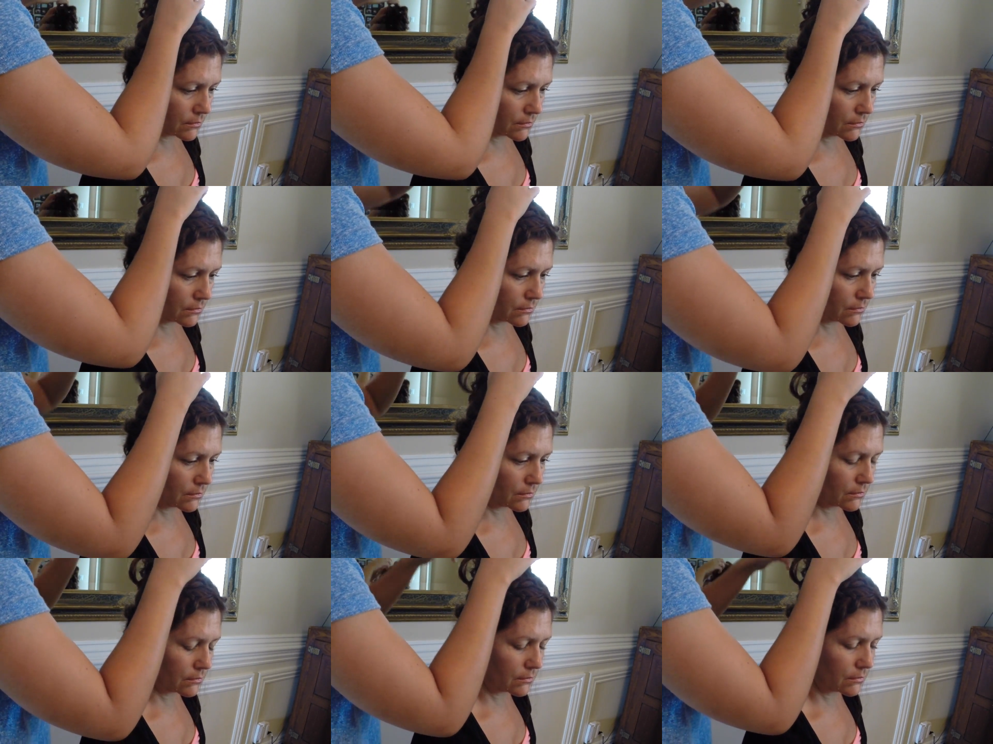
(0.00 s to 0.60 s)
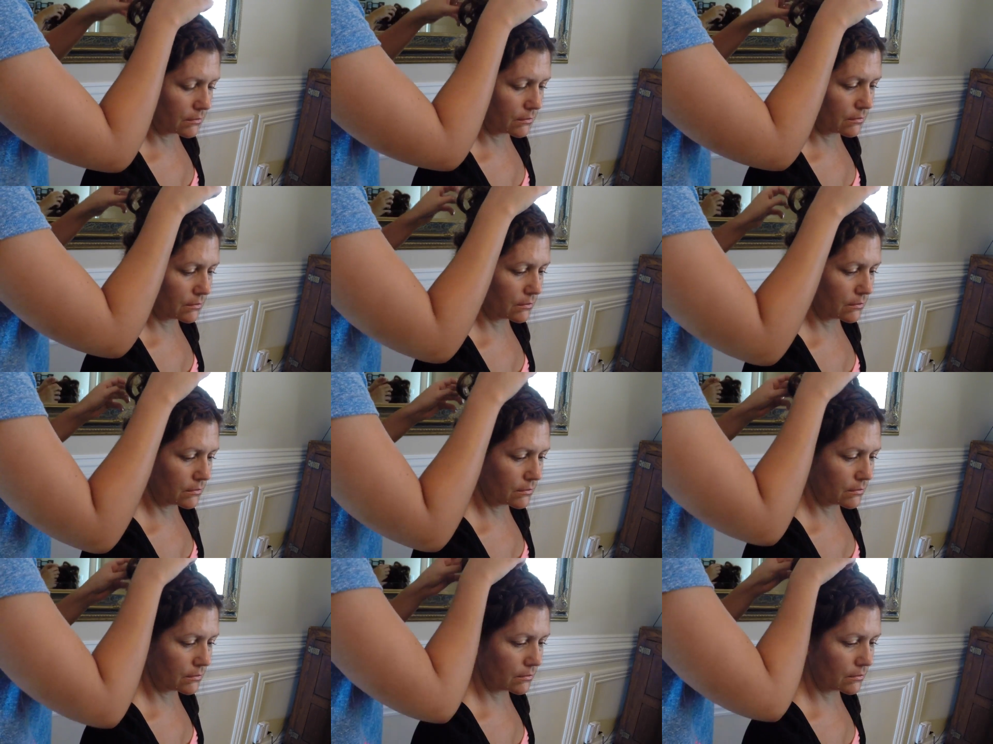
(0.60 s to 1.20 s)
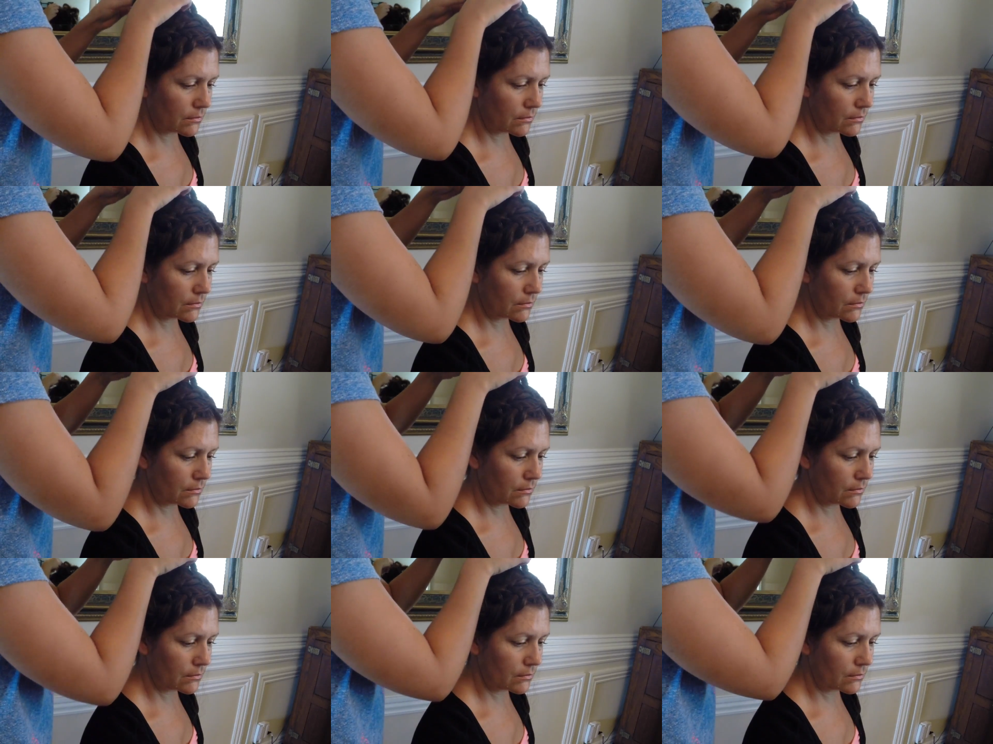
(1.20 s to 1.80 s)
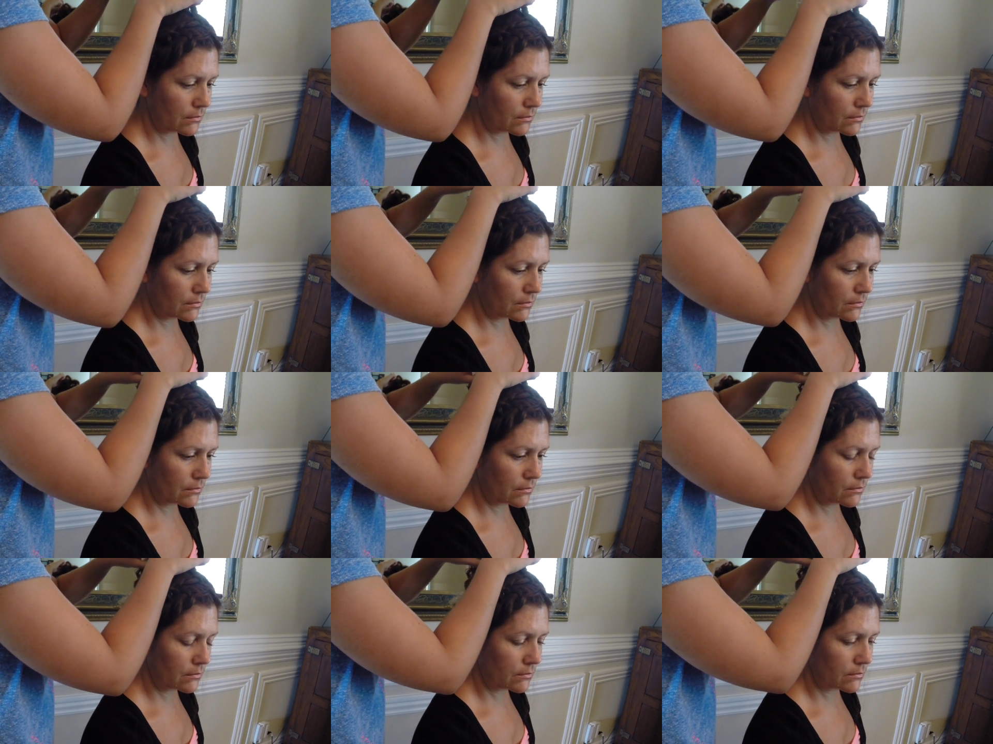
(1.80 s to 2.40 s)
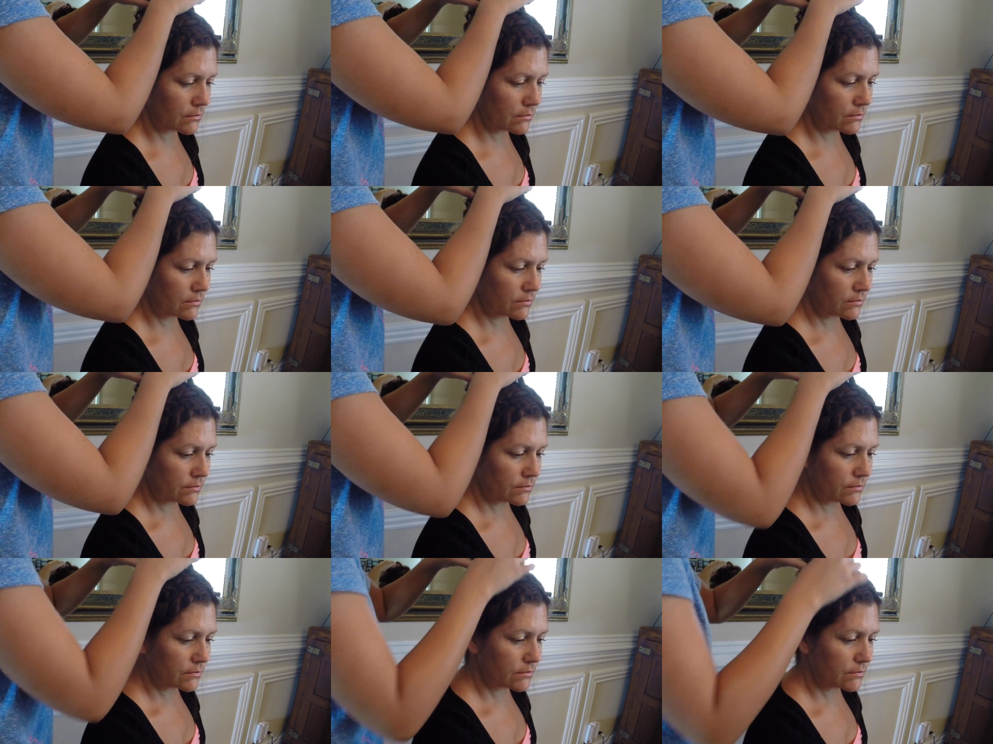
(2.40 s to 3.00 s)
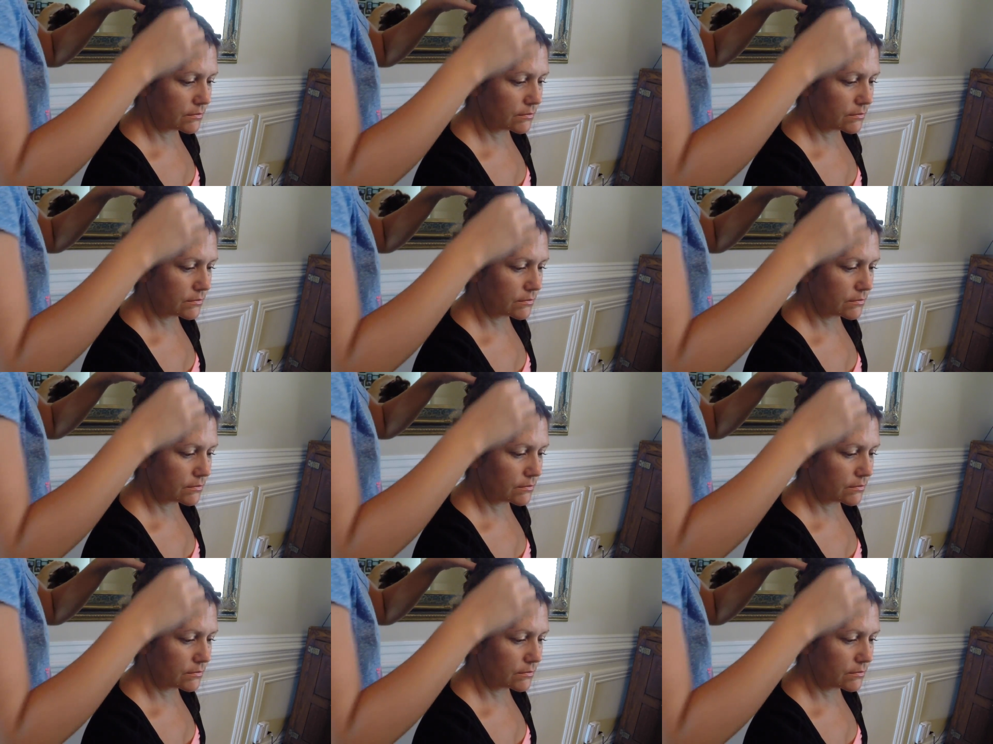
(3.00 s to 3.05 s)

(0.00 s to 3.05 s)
Nobody speaks.